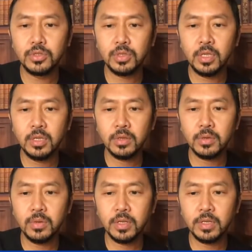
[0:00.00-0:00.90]
Any other
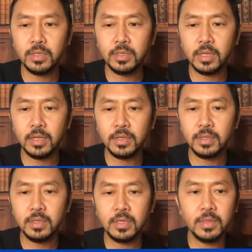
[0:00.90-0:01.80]
questions that I
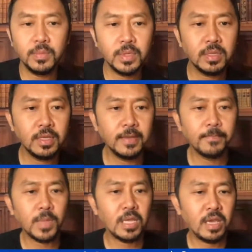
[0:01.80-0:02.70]
see? Let me see.
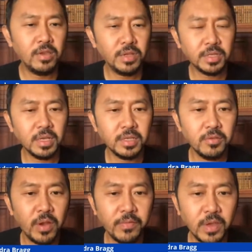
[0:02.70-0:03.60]
Can you discuss the
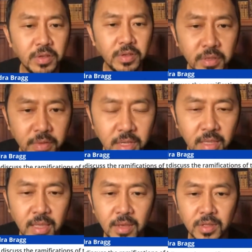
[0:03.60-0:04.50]
ramifications of the
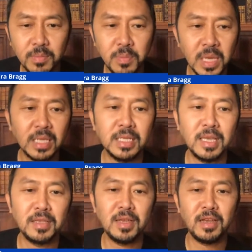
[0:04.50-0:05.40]
10,000 minks
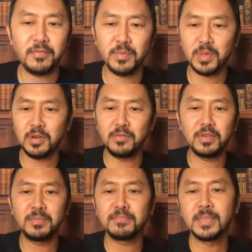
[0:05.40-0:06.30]
that died from
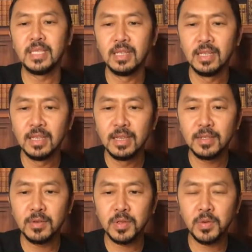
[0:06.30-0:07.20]
COVID?
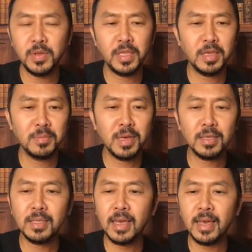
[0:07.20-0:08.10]
Don't know anything
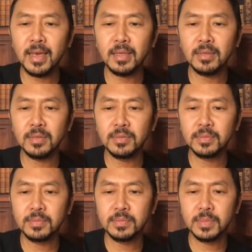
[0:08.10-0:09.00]
about that.
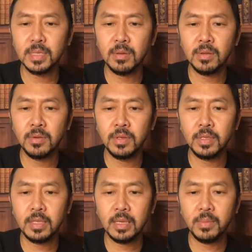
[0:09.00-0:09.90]
Don't know
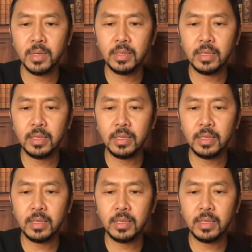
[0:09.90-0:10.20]
anything about